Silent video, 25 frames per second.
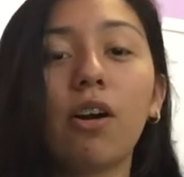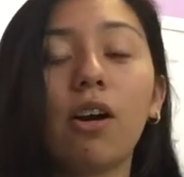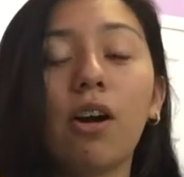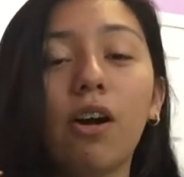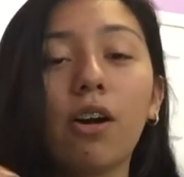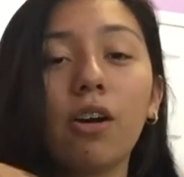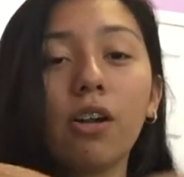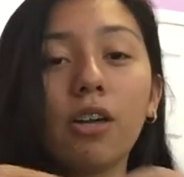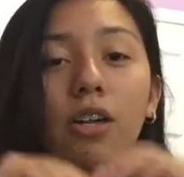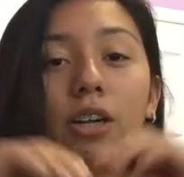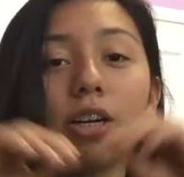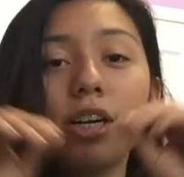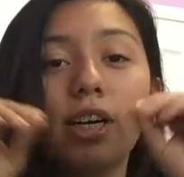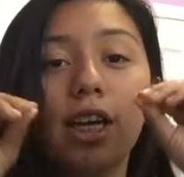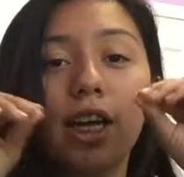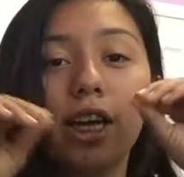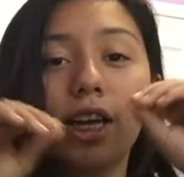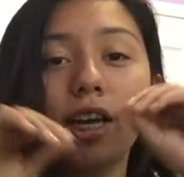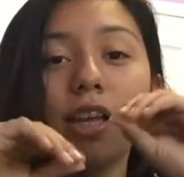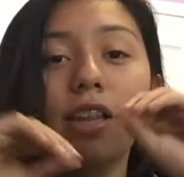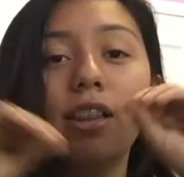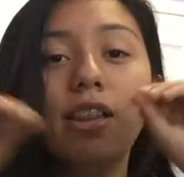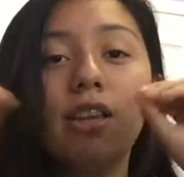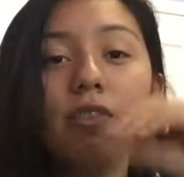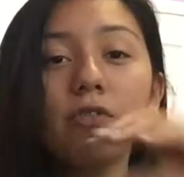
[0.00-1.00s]
all are
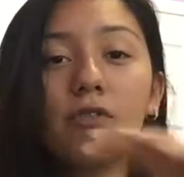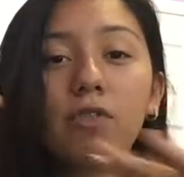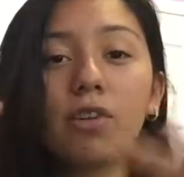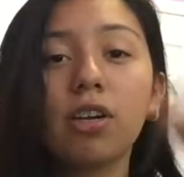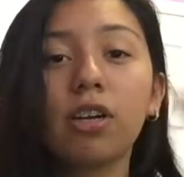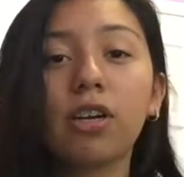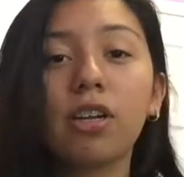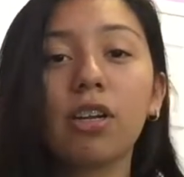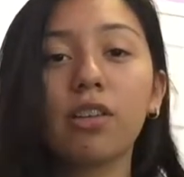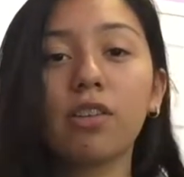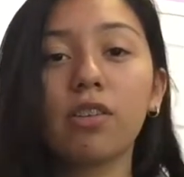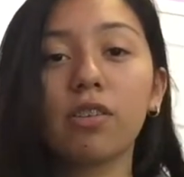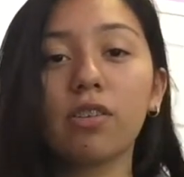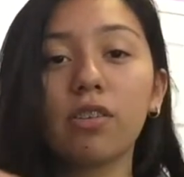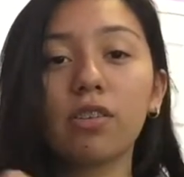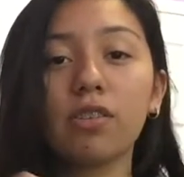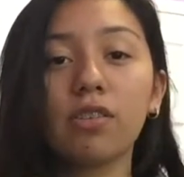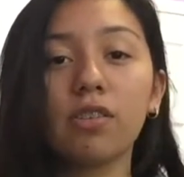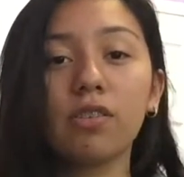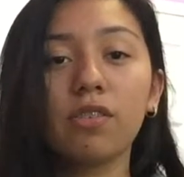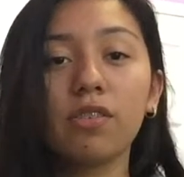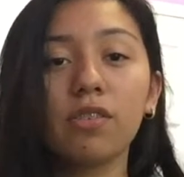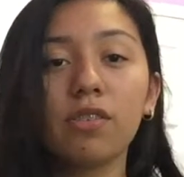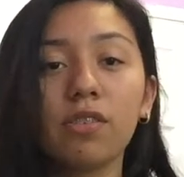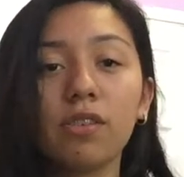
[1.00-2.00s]
like in different
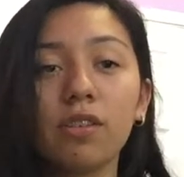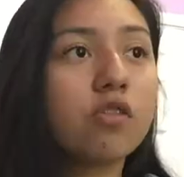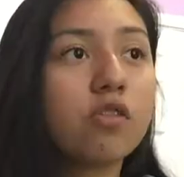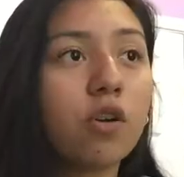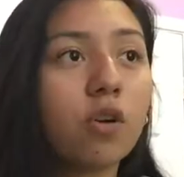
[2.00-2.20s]
clusters.